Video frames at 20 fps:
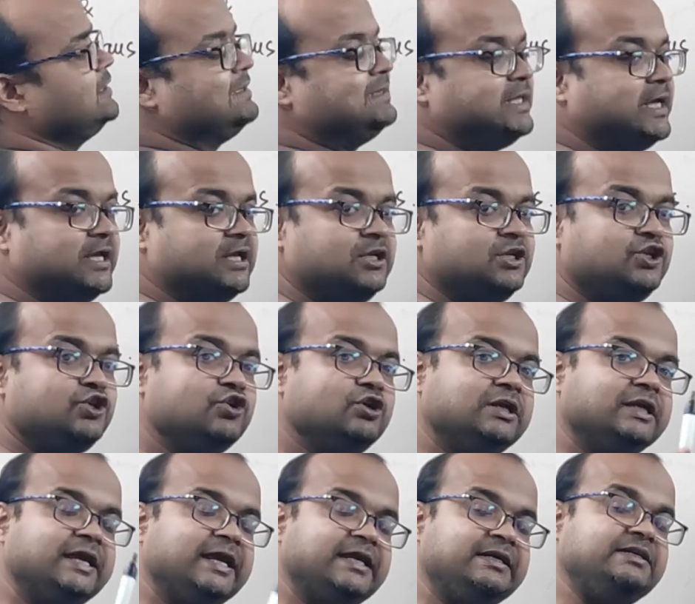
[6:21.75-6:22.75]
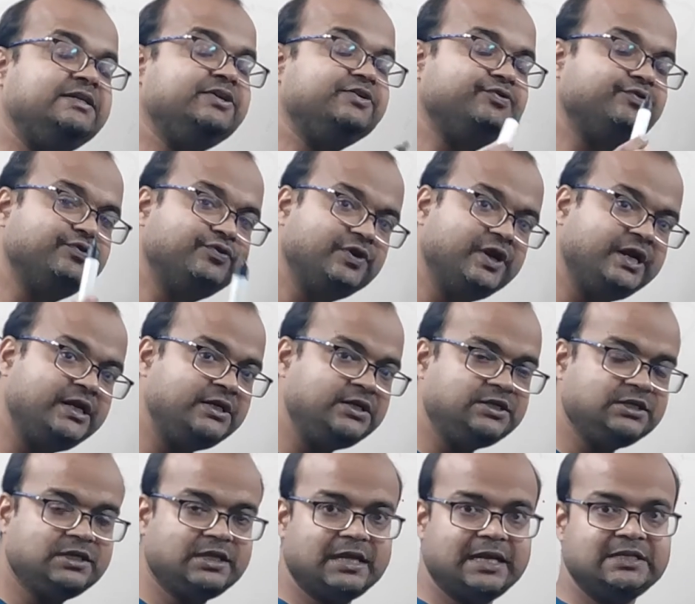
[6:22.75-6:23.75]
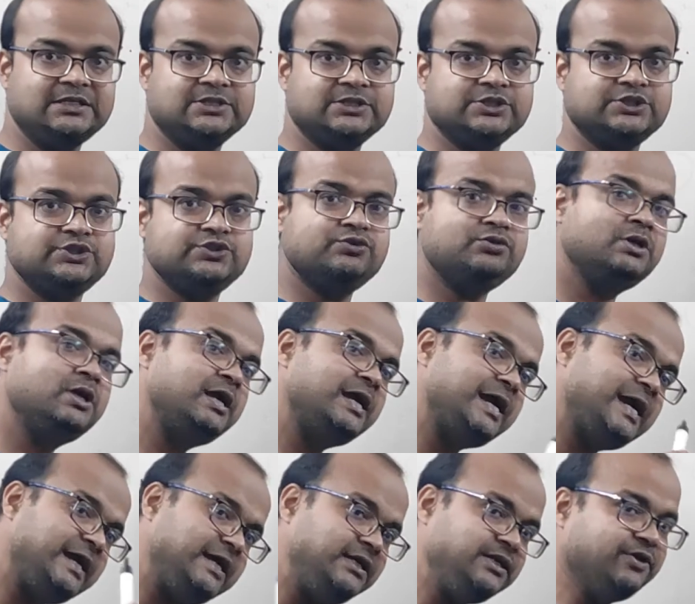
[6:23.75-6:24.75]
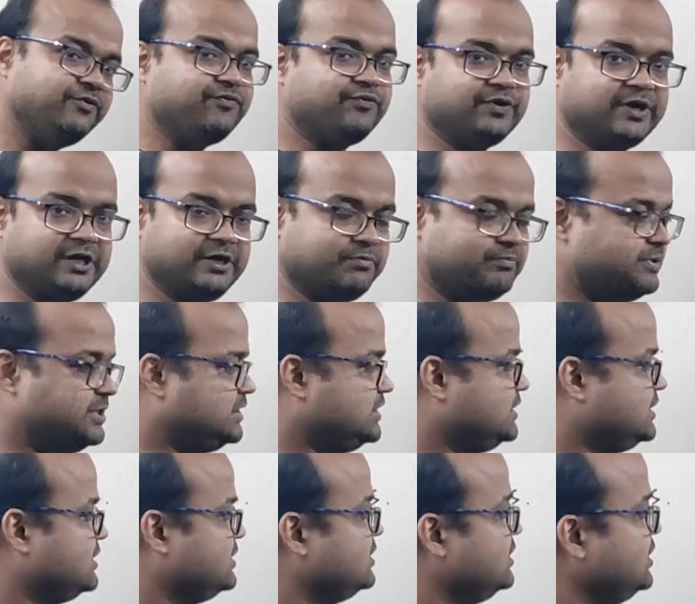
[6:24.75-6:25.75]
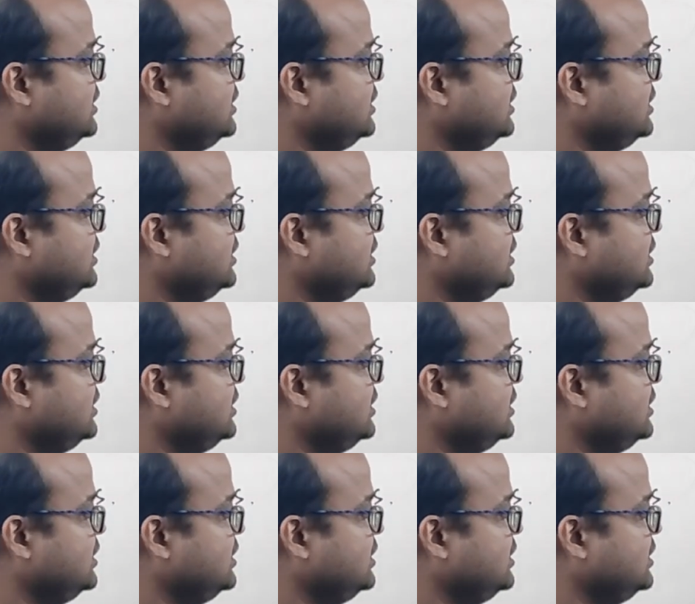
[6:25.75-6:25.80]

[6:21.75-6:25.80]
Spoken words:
then you will get different altitude and different median.